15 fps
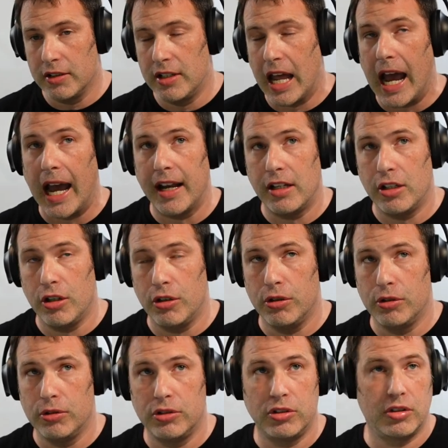not
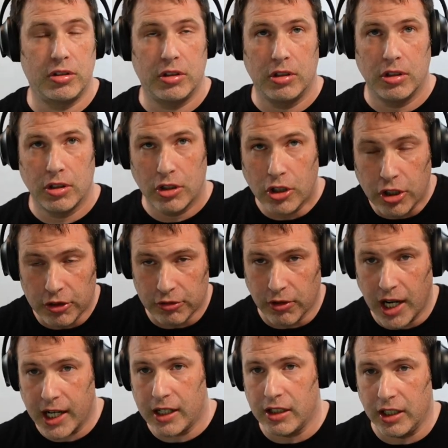used
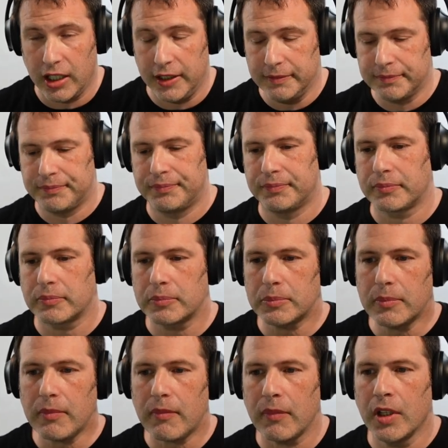correctly.
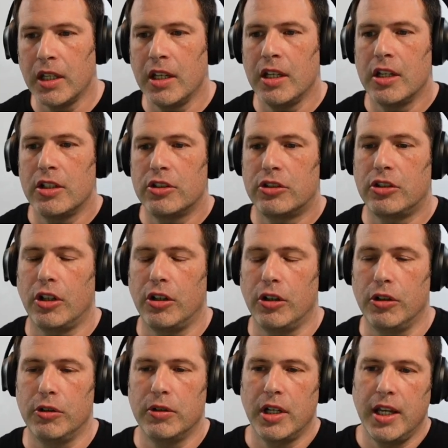
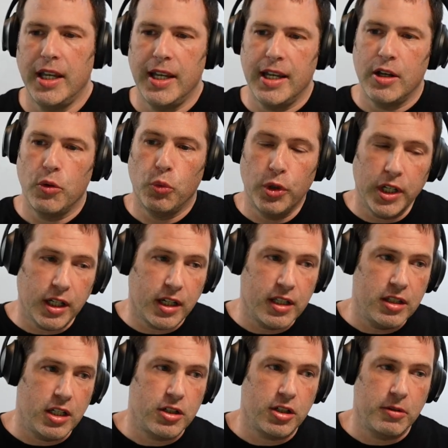So what a
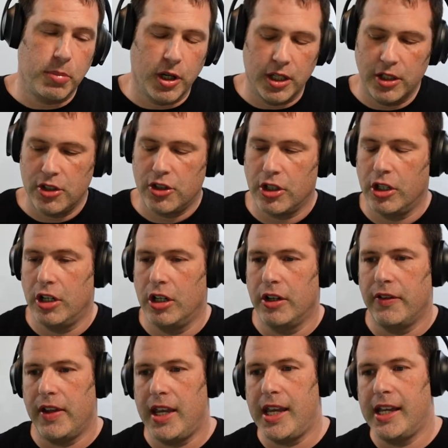condition
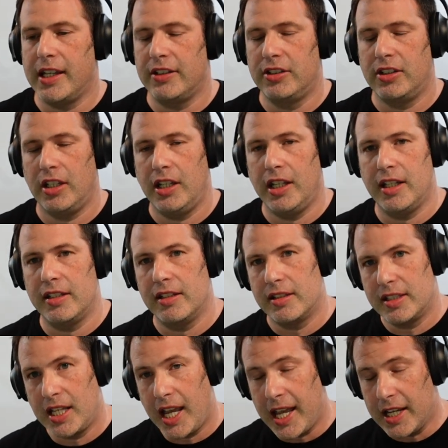punisher is,
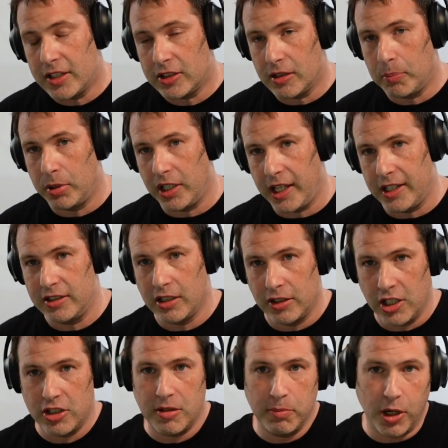it takes the place,
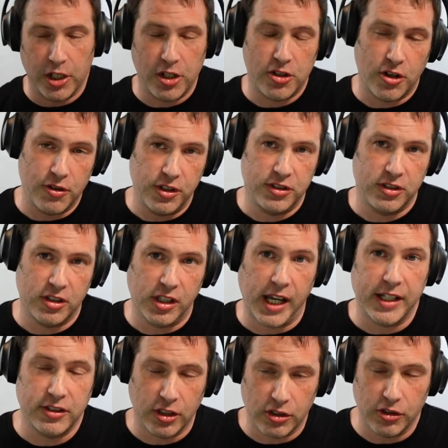condition punisher, this is
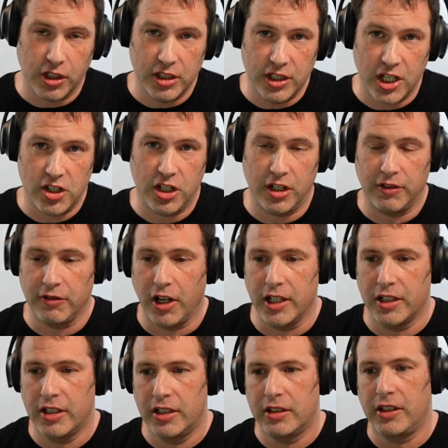classical condition,
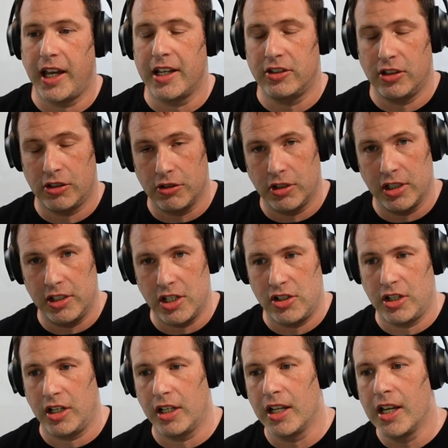right? Classical
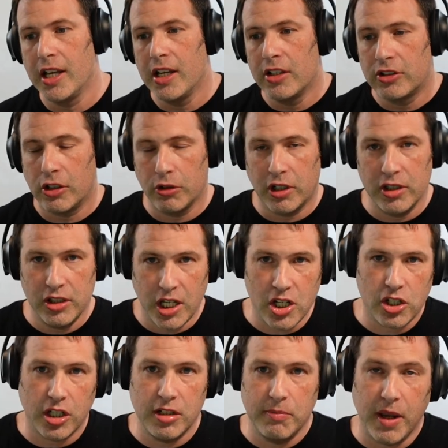conditioning. So
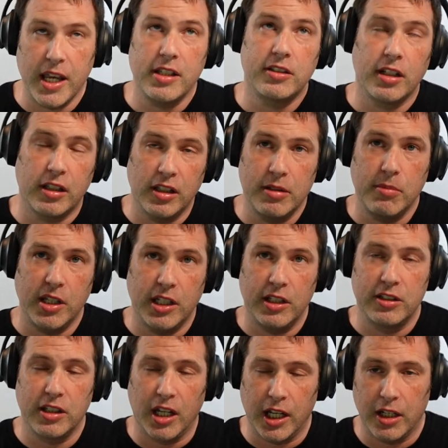condition basically
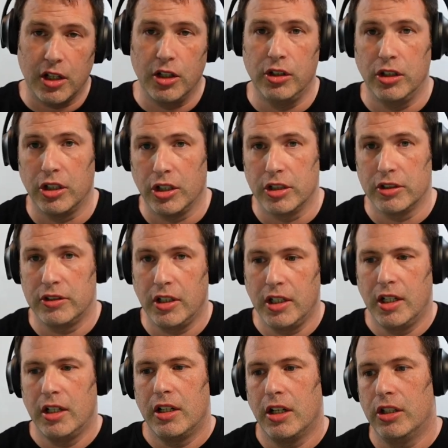means like a
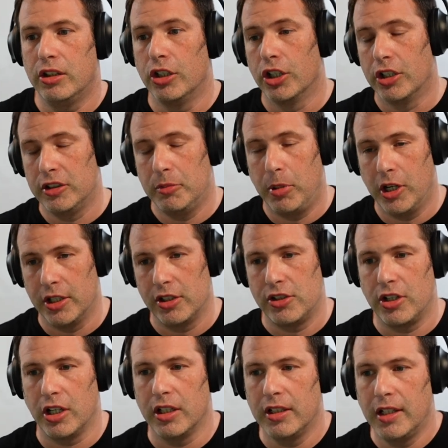learned
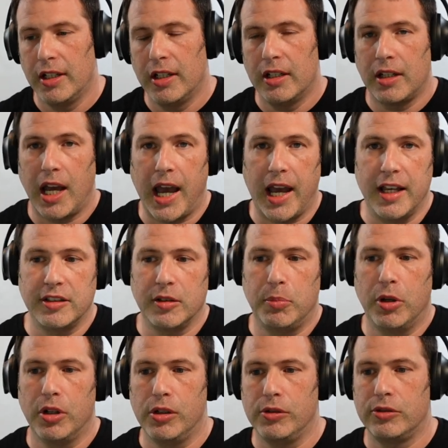punisher, as
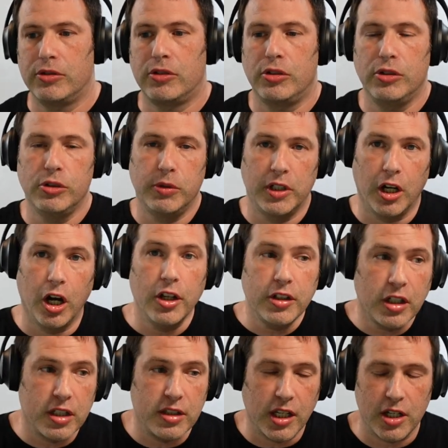opposed to an
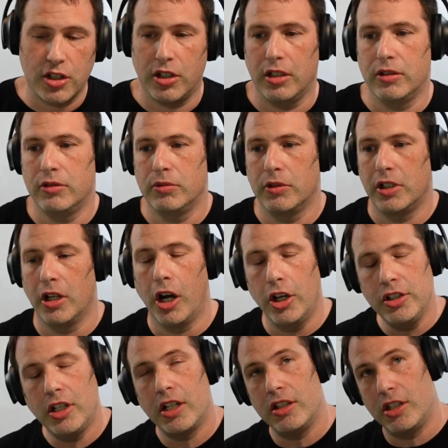unconditioned. An
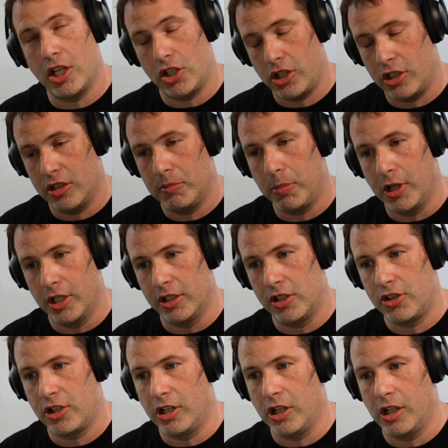unconditioned
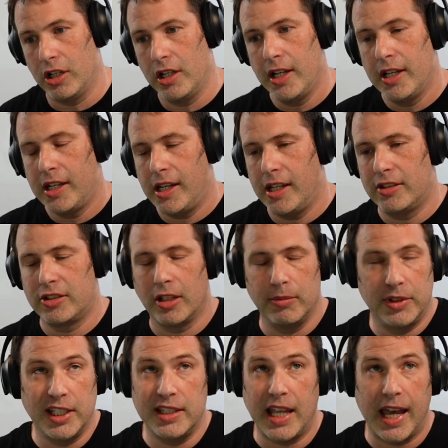punisher is
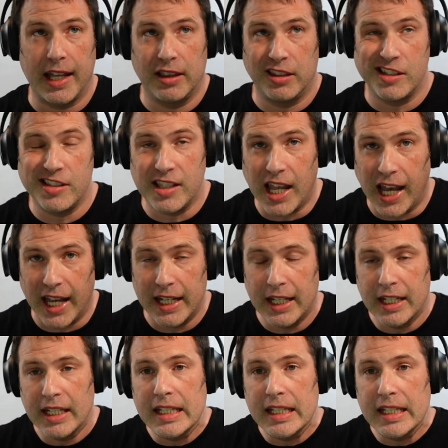something that does not